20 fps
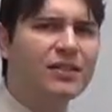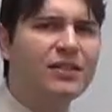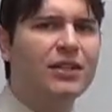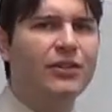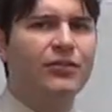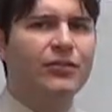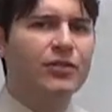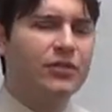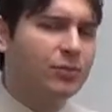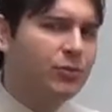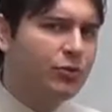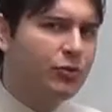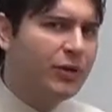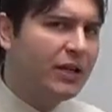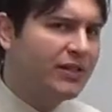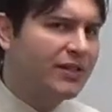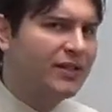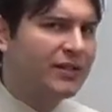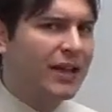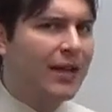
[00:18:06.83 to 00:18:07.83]
the difference between
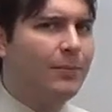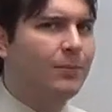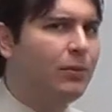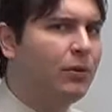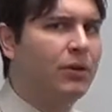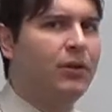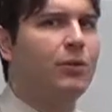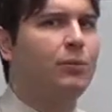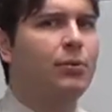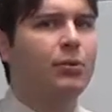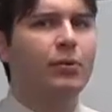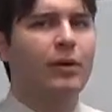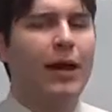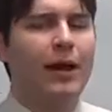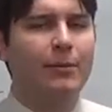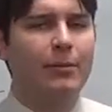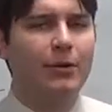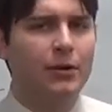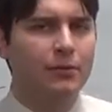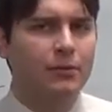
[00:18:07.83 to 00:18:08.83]
a sample and a
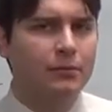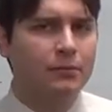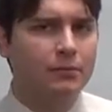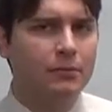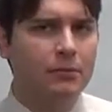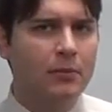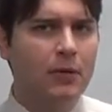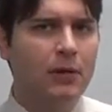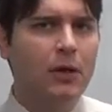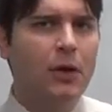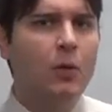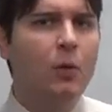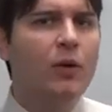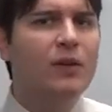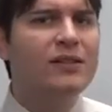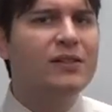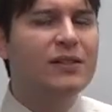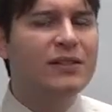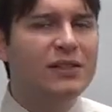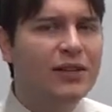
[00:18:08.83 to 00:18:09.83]
parameter. What
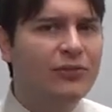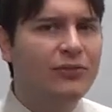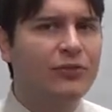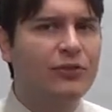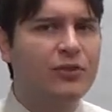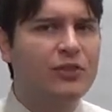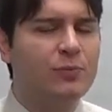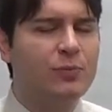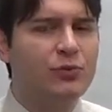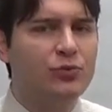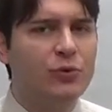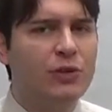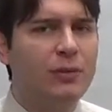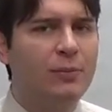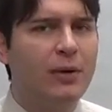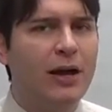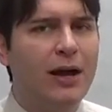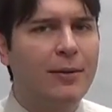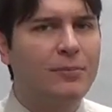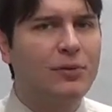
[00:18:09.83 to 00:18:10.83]
is the difference between a
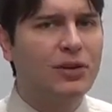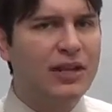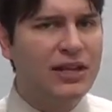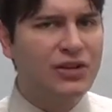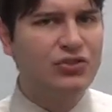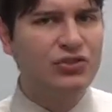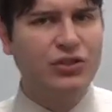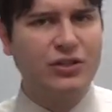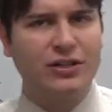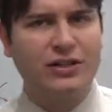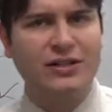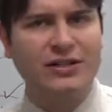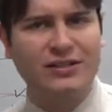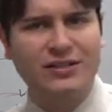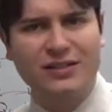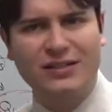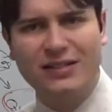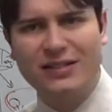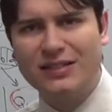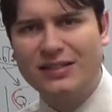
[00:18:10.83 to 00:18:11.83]
population and a
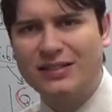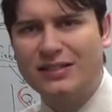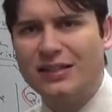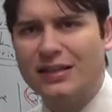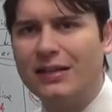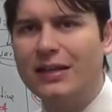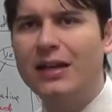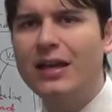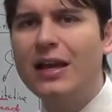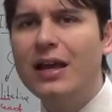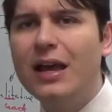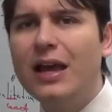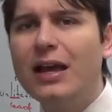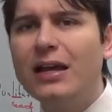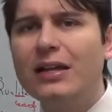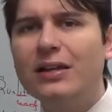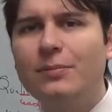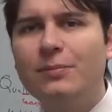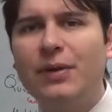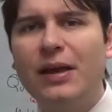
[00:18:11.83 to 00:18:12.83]
statistic?
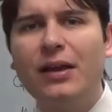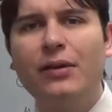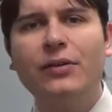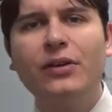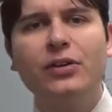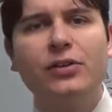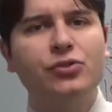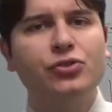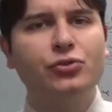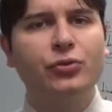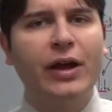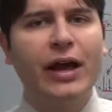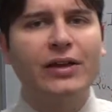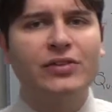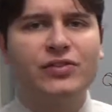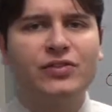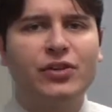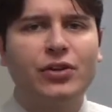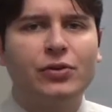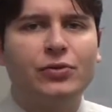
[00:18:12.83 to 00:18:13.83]
Compare and
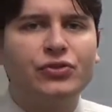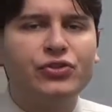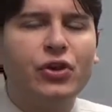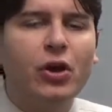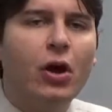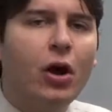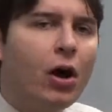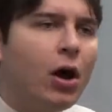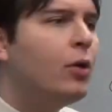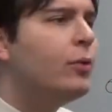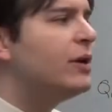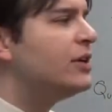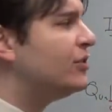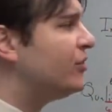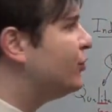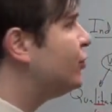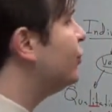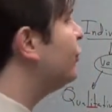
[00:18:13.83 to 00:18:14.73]
contrast those. Always